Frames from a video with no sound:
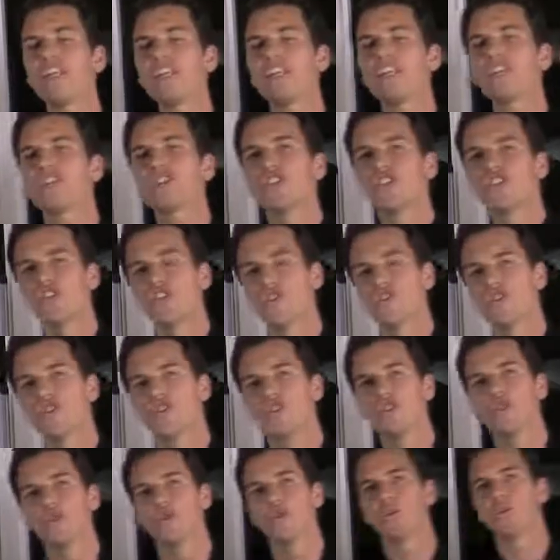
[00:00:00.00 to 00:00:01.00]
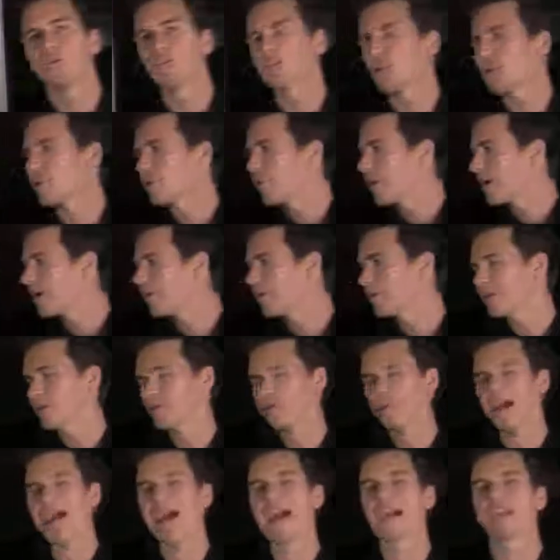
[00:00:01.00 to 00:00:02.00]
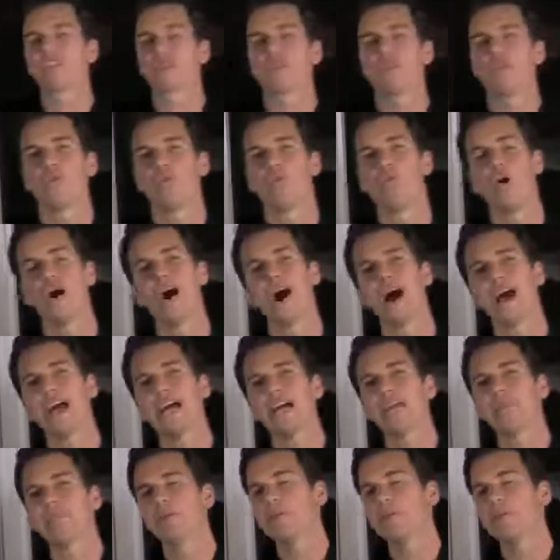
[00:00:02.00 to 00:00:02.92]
it is that you do is incredibly impactful. Why?